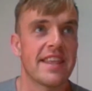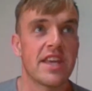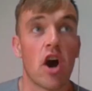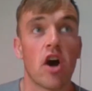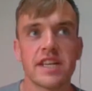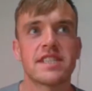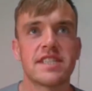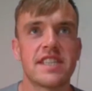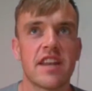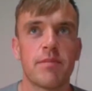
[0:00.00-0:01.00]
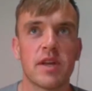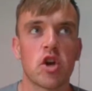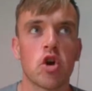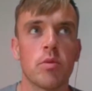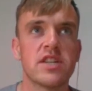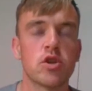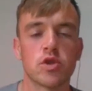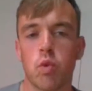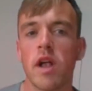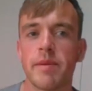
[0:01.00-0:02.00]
the audiences that have been coming into us,